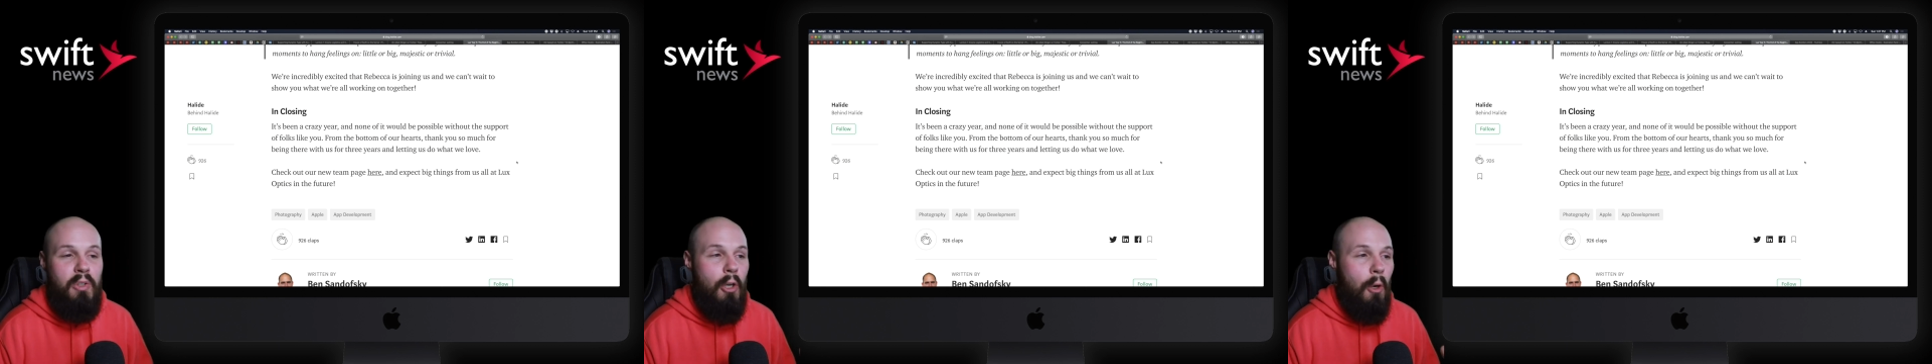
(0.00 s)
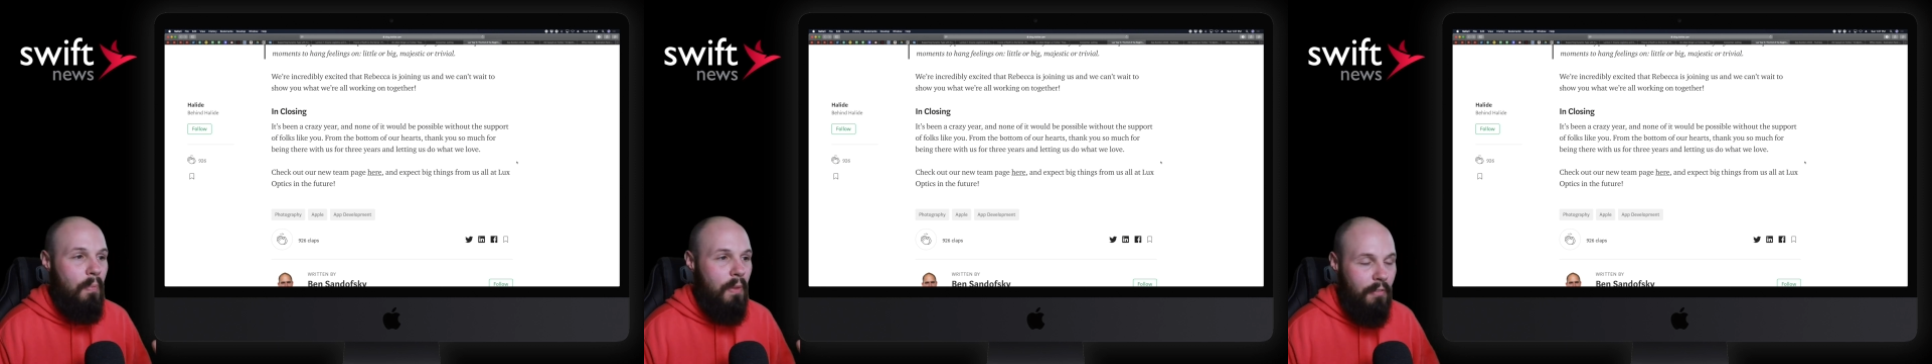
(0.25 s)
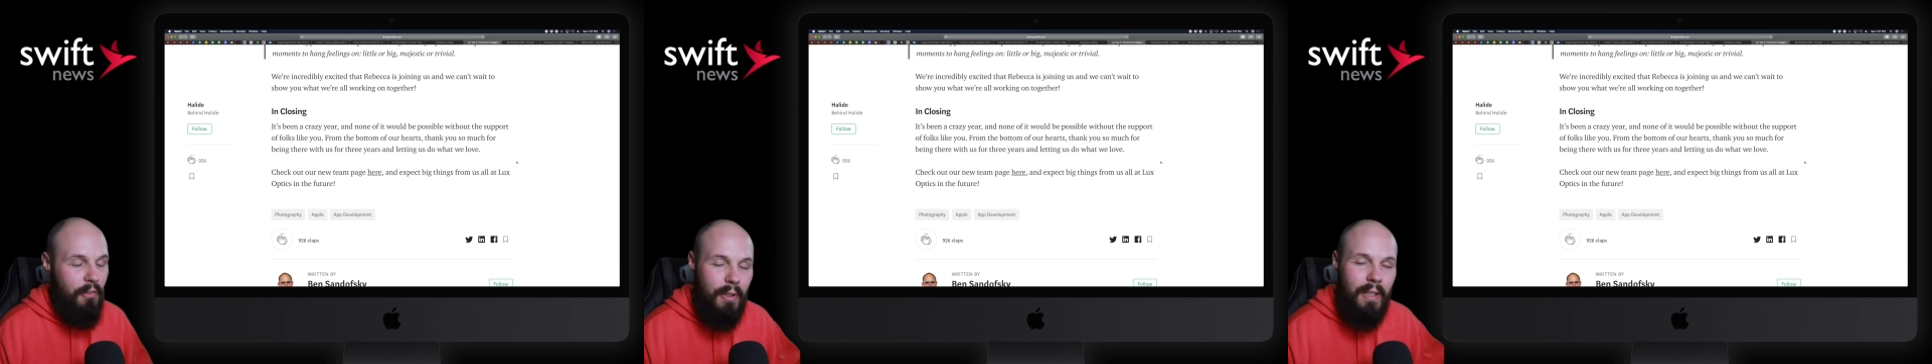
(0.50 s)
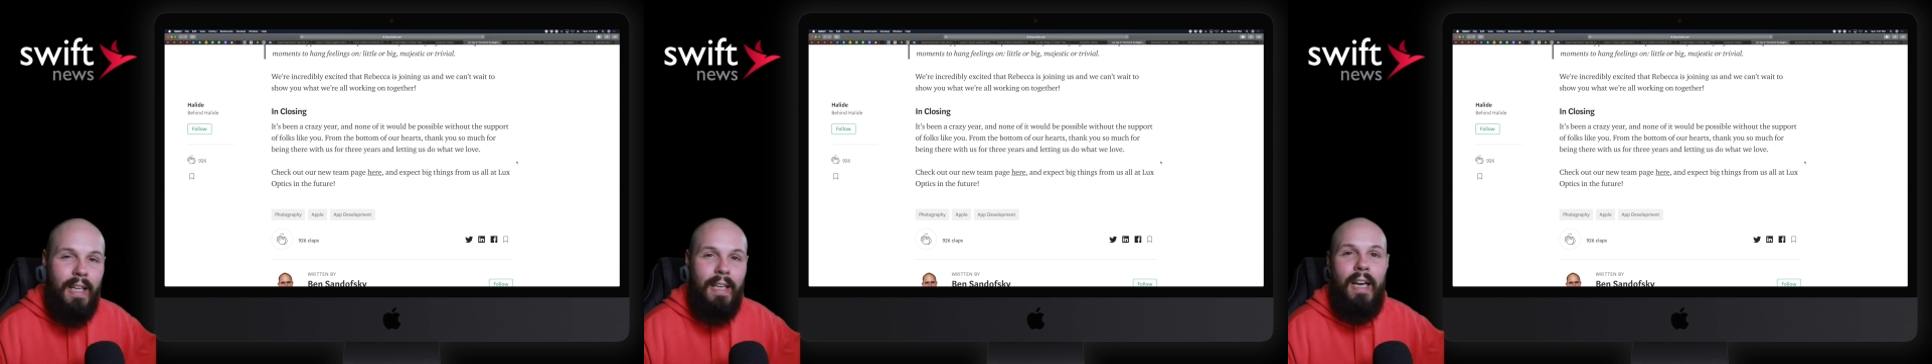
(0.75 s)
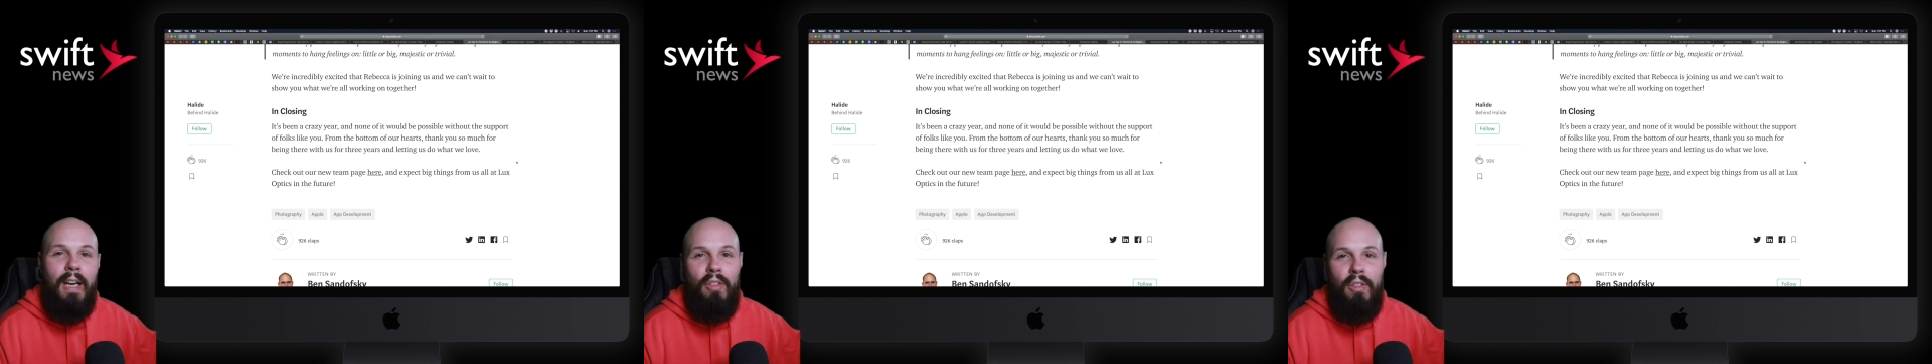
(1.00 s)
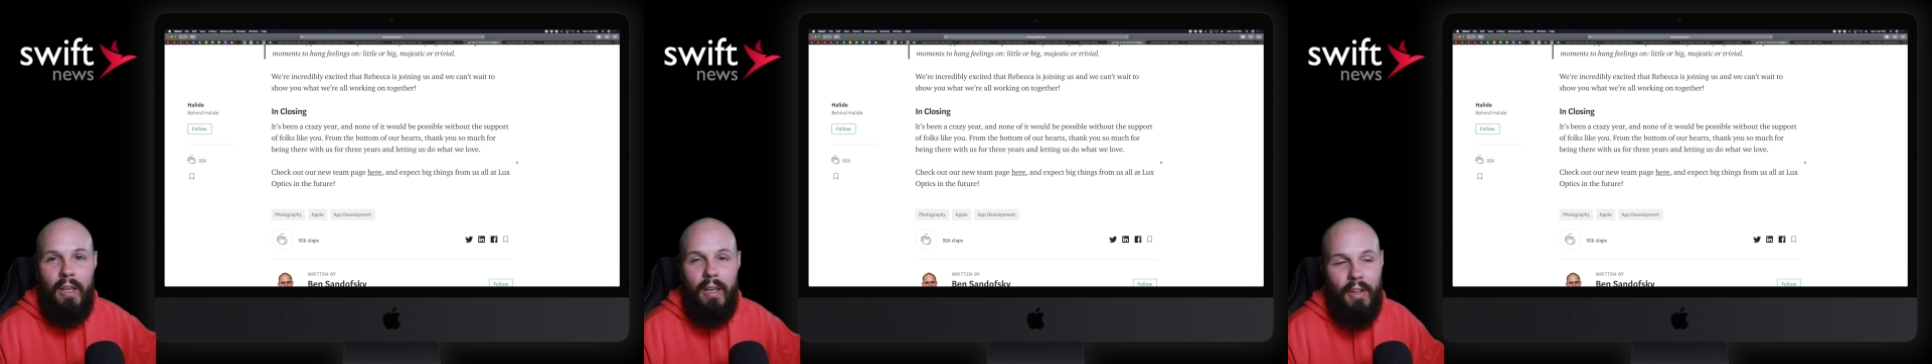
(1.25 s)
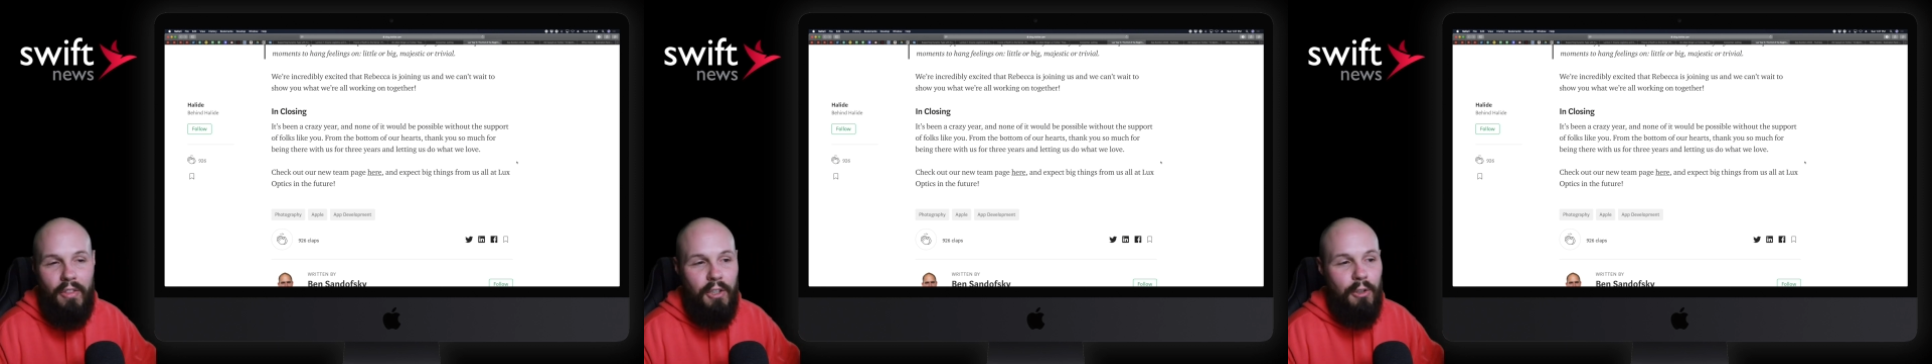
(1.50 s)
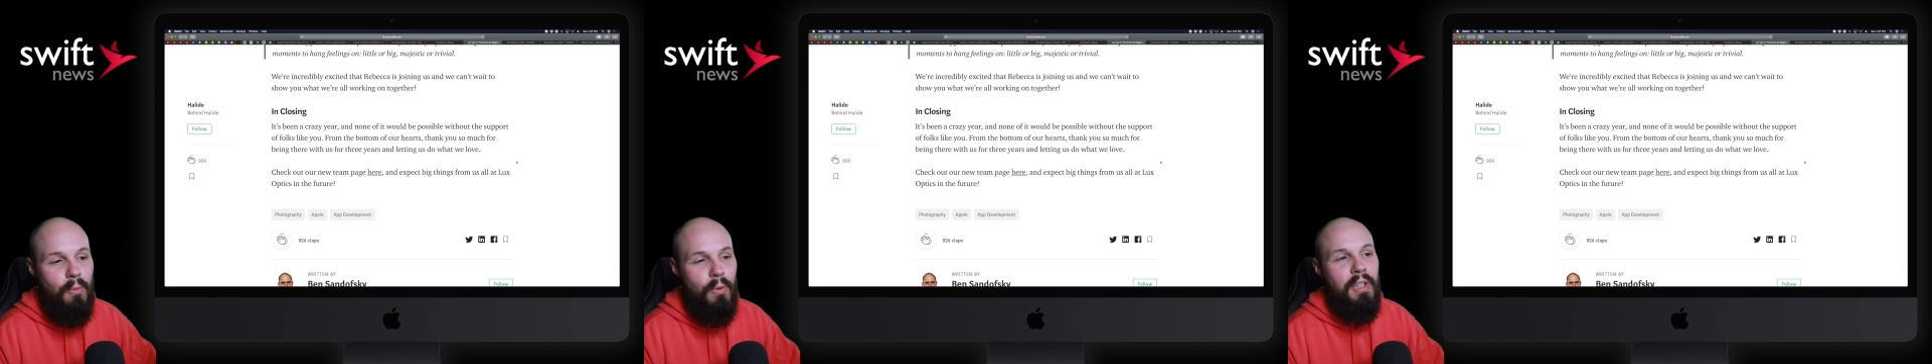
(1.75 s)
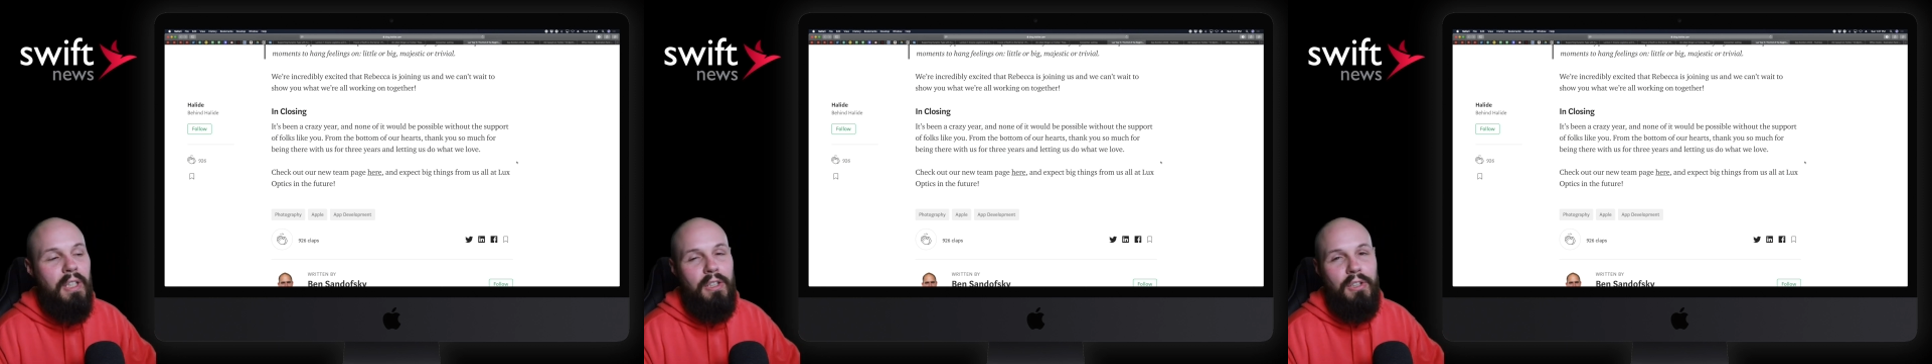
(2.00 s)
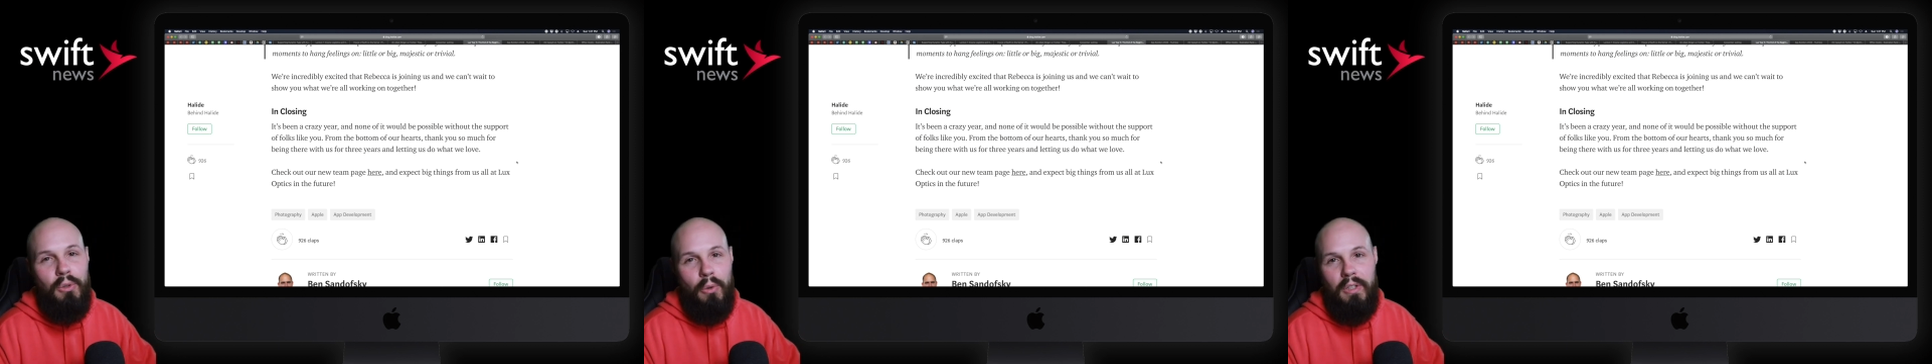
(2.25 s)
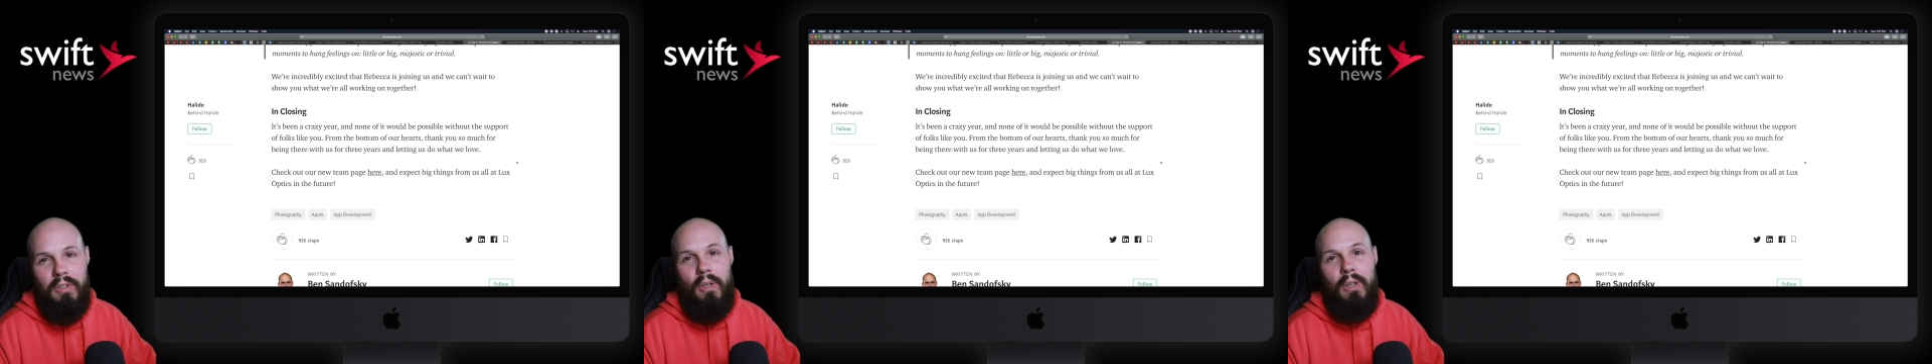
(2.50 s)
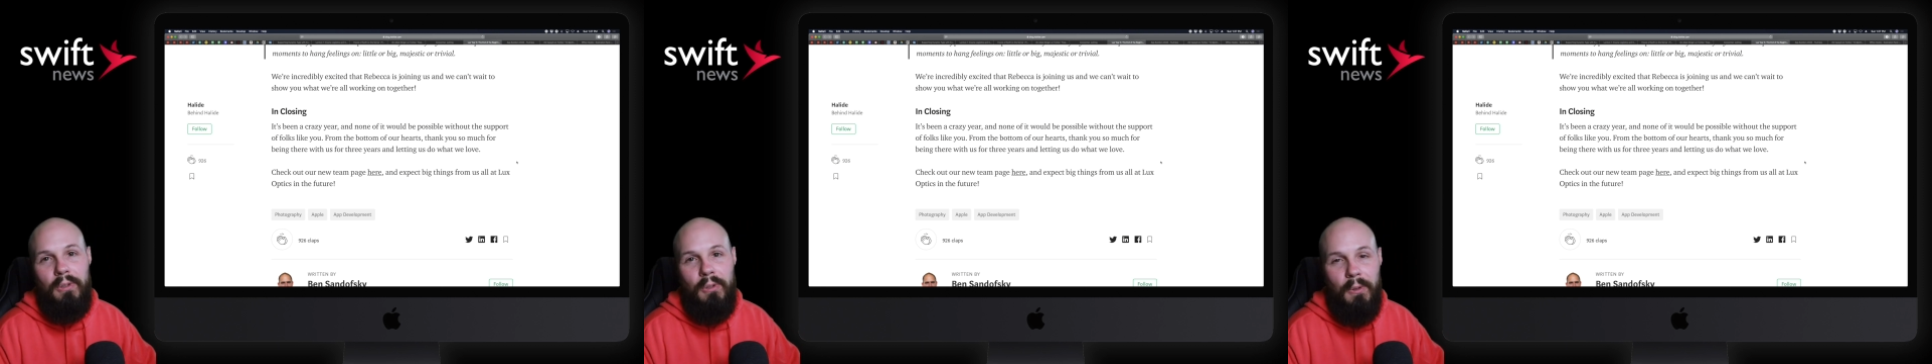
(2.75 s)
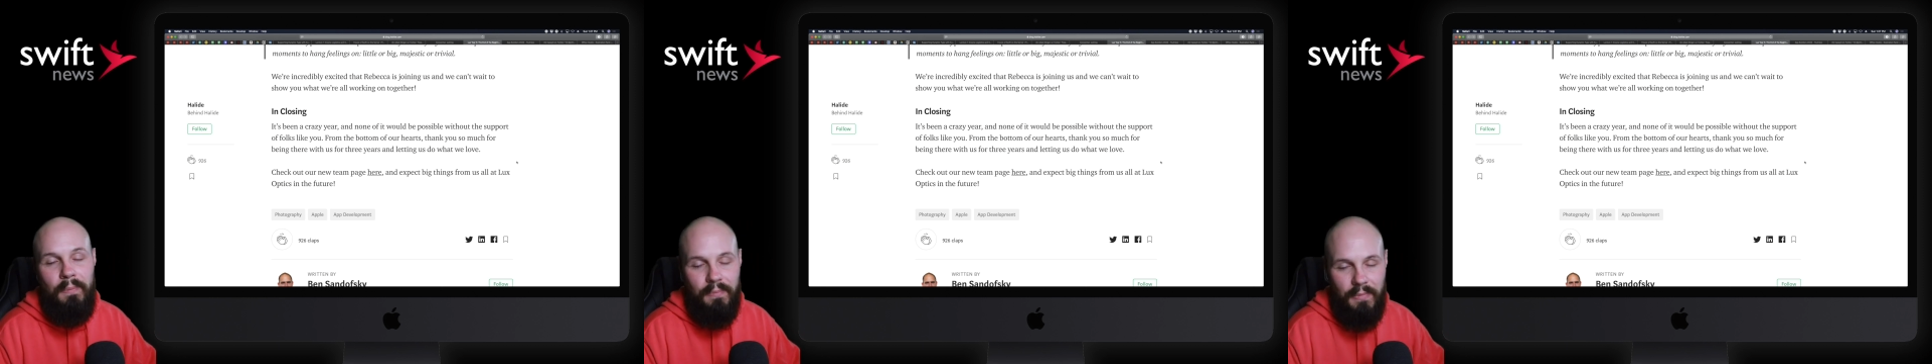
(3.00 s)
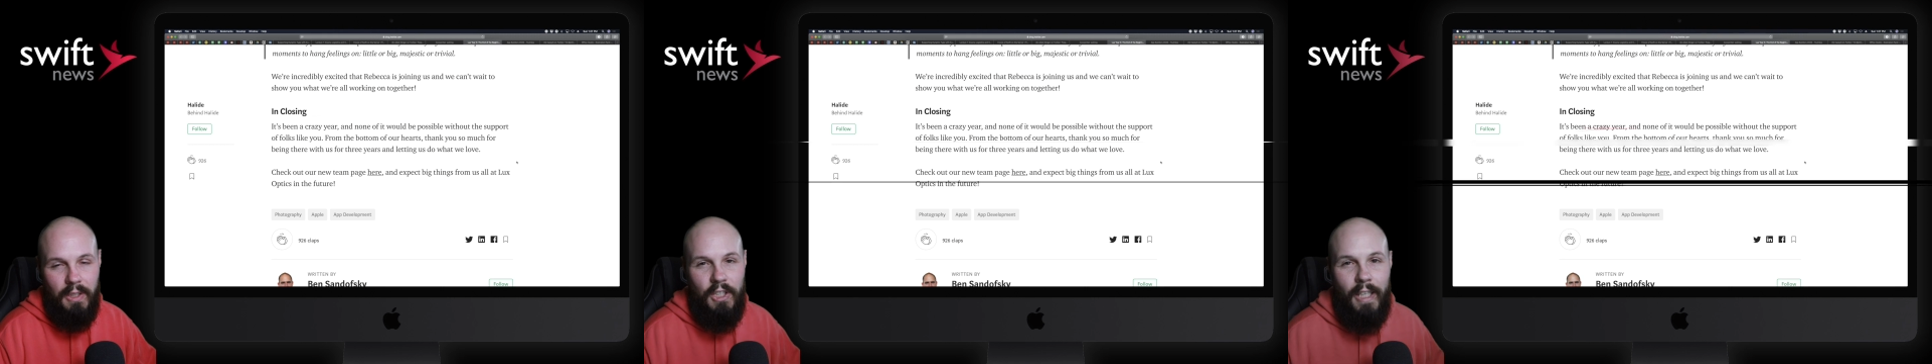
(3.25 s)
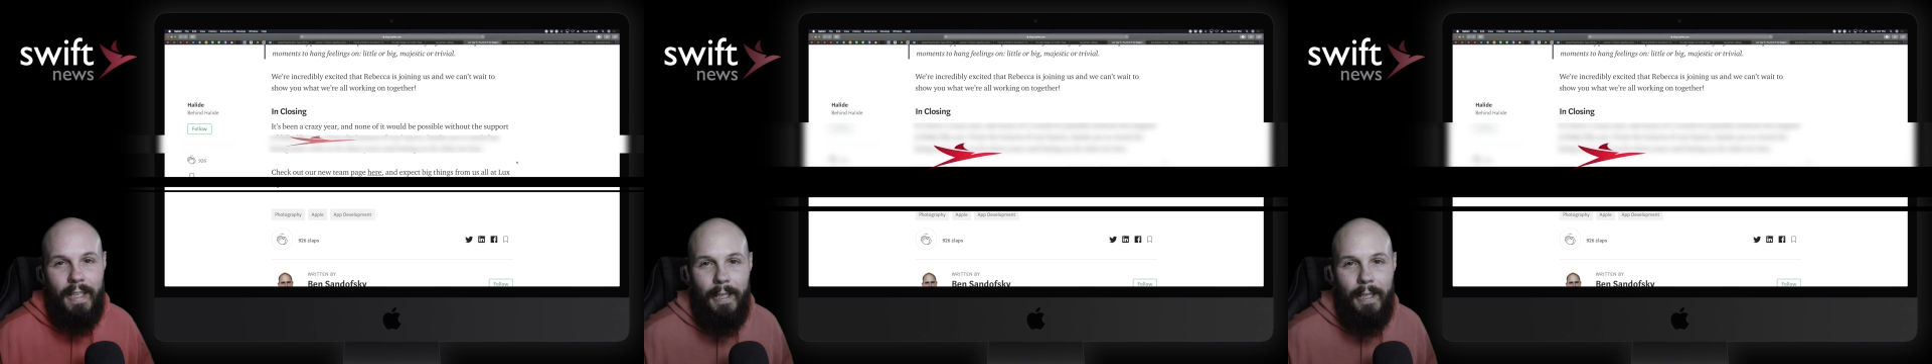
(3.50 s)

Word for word: So if you're into that kind of thing, I think you're really going to enjoy this article. Check it